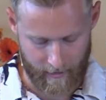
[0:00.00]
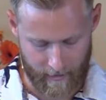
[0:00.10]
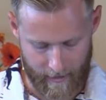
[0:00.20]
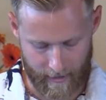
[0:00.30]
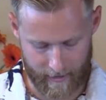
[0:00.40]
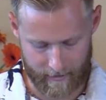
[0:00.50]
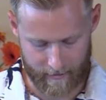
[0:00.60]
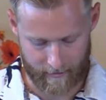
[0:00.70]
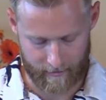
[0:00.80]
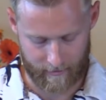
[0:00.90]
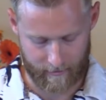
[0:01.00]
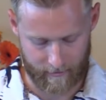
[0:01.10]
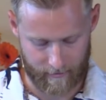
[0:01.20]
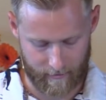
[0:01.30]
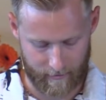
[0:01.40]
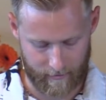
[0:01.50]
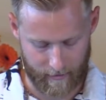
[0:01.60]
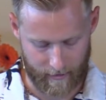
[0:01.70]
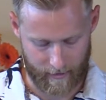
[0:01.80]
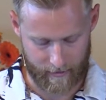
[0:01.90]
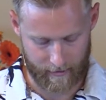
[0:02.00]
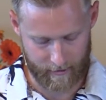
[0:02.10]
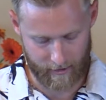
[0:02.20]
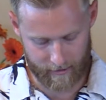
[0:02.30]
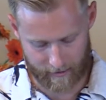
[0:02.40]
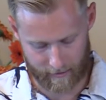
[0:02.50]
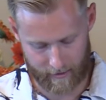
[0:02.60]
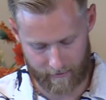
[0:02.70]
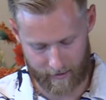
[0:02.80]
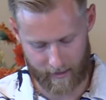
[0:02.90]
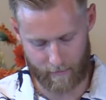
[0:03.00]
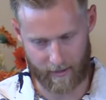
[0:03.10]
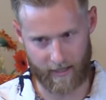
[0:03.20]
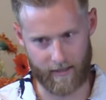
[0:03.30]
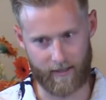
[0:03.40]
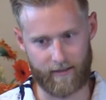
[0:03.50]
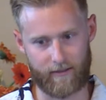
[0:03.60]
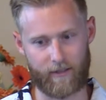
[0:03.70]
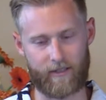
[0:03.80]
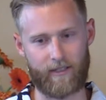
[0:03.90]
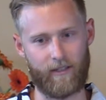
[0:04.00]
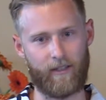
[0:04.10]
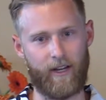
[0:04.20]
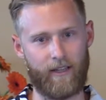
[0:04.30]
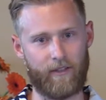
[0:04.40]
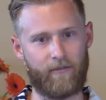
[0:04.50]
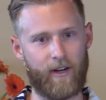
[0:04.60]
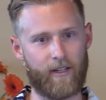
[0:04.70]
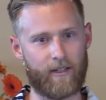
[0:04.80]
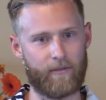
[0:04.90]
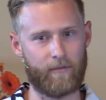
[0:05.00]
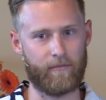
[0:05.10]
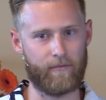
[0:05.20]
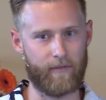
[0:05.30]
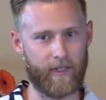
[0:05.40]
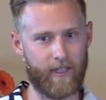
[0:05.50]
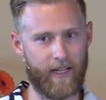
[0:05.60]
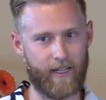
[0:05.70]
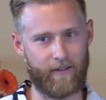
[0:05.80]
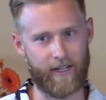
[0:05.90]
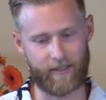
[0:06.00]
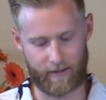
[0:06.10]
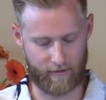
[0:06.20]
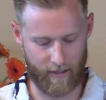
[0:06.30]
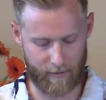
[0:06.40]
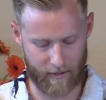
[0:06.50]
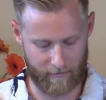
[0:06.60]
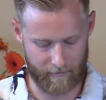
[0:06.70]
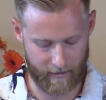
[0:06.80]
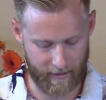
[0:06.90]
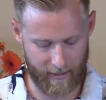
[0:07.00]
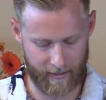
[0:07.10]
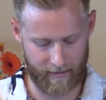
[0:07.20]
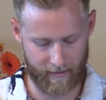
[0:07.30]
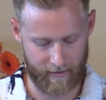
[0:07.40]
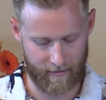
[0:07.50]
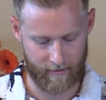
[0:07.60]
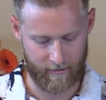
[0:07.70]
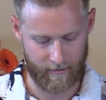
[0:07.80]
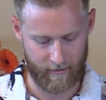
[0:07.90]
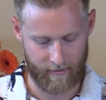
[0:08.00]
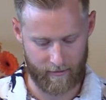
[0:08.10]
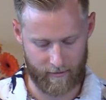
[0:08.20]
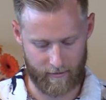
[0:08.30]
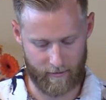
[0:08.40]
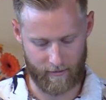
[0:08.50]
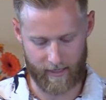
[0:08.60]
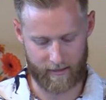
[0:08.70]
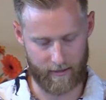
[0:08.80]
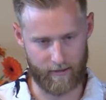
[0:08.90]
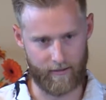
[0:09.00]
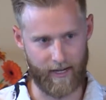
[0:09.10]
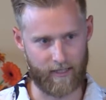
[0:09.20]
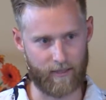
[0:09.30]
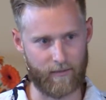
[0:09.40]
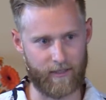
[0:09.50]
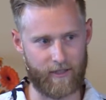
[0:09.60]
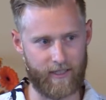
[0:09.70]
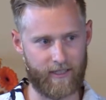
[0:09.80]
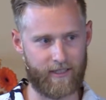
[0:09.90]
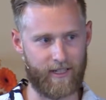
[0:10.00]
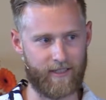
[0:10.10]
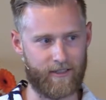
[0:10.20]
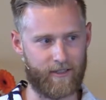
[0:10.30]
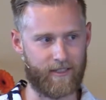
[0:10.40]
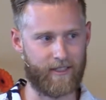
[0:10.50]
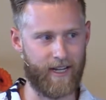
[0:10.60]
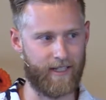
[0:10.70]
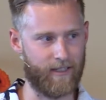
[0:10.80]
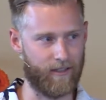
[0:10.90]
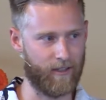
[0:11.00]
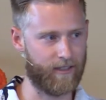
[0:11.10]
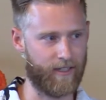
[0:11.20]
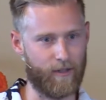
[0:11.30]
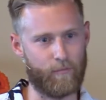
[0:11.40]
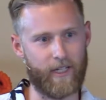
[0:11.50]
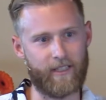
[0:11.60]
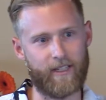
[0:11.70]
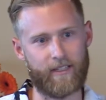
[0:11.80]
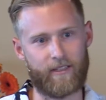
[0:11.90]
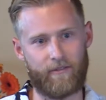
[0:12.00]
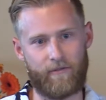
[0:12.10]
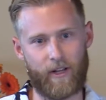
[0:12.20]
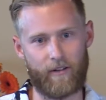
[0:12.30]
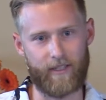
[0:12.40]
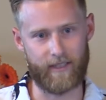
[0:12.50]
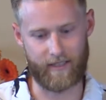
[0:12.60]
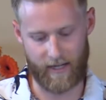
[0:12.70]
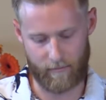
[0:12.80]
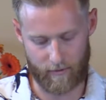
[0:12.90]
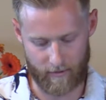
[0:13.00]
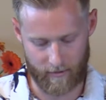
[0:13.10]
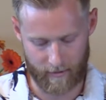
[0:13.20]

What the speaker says: And I think Jesus goes even deeper here than just to look at the Father. When we look at the rest of Scripture, when we look at the rest of the New Testament, Jesus doesn't just say to look to him, but he says to follow his example.